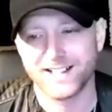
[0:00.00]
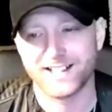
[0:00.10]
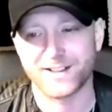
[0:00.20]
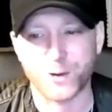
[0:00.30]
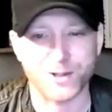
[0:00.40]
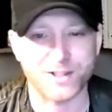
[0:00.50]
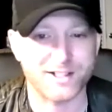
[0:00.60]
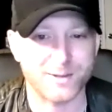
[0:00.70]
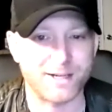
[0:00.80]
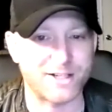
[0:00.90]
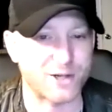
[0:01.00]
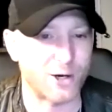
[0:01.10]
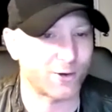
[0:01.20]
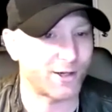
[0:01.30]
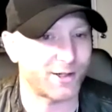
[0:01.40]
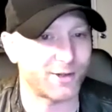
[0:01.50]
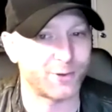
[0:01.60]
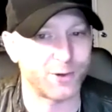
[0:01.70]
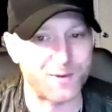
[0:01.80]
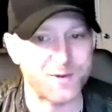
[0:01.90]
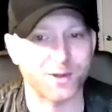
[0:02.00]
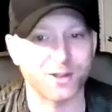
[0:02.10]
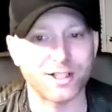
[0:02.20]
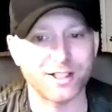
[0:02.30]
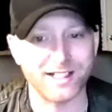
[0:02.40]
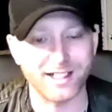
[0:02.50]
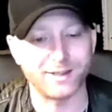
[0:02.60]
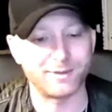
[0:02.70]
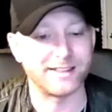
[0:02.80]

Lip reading: And of course, he's the big songwriter in the room. So we're looking to him.